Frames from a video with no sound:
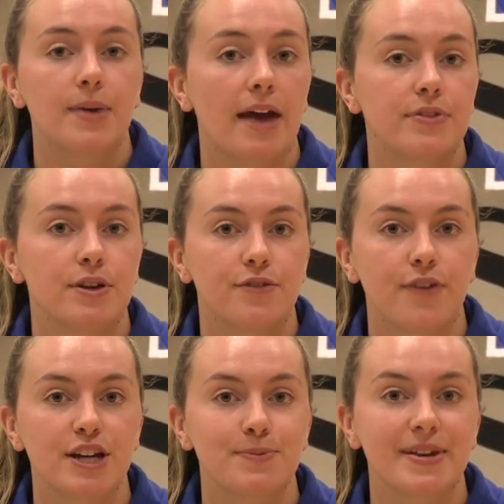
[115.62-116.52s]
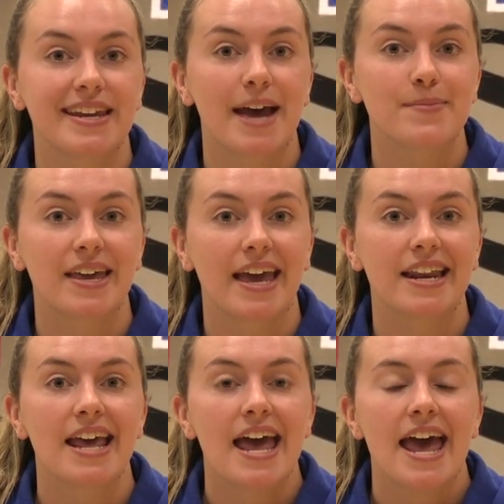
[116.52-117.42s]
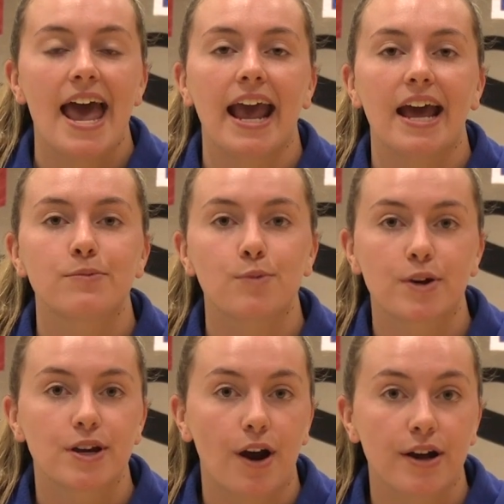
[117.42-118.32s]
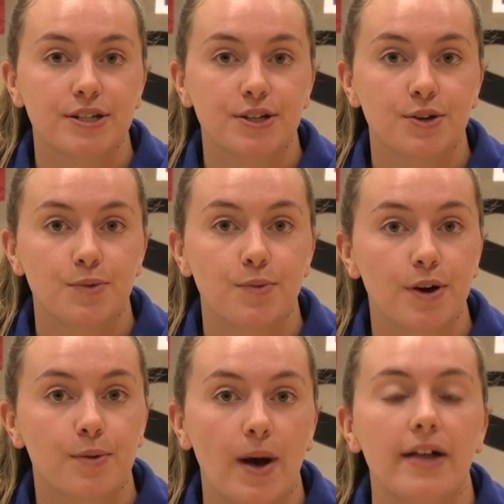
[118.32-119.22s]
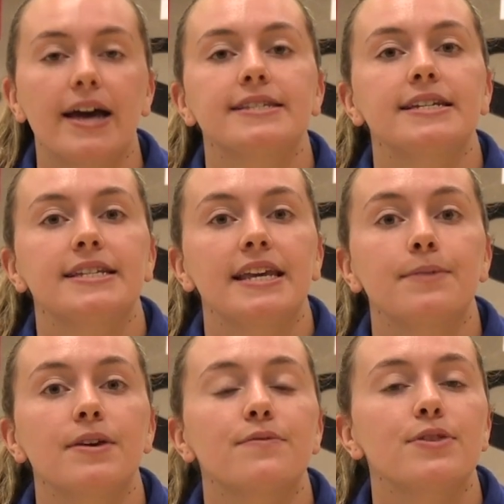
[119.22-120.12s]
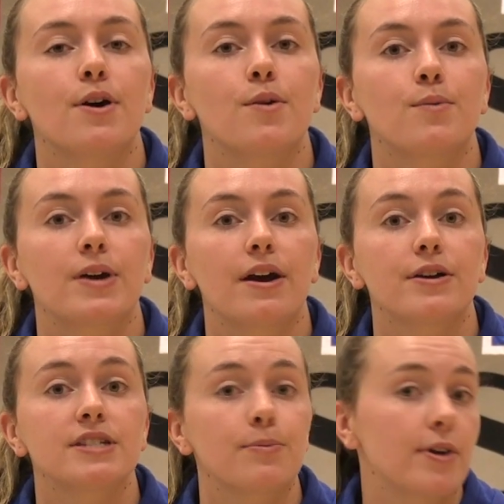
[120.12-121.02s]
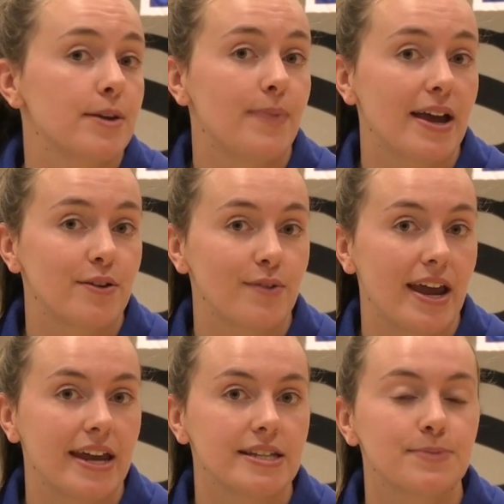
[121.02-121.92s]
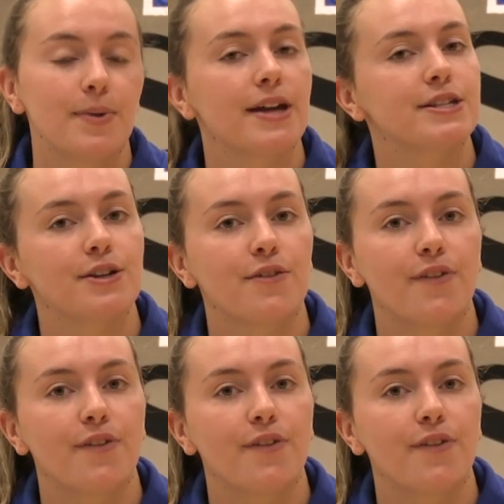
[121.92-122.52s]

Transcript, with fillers: we have the new freshmen coming in and we're working hard to work well as a team even though we are separated by grades. But so